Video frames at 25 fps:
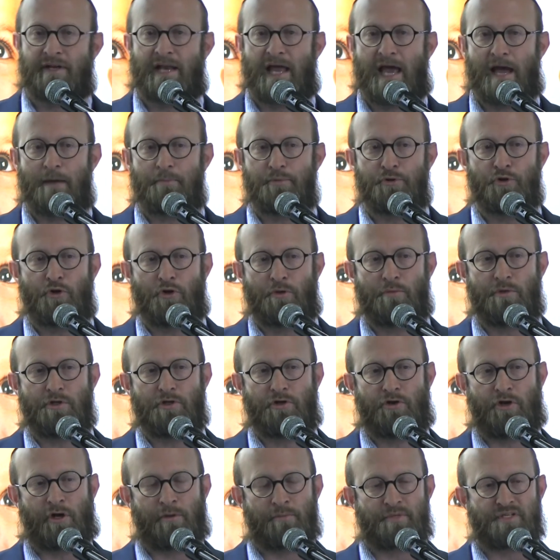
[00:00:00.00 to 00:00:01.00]
an
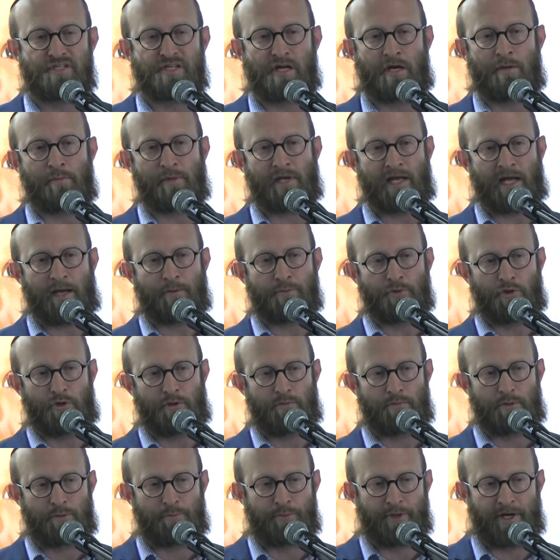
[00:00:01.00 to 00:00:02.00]
abnormal, chromosomally
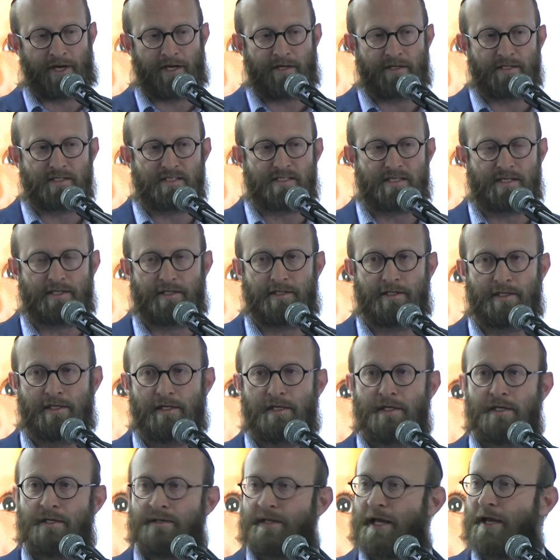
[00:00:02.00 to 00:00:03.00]
abnormal pregnancy,
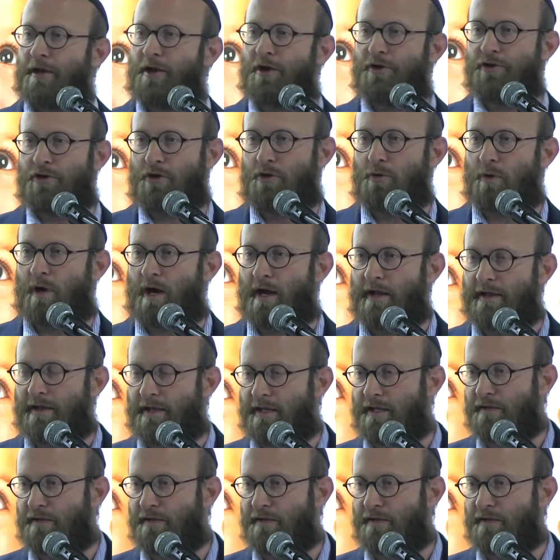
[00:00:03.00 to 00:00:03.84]
they don't require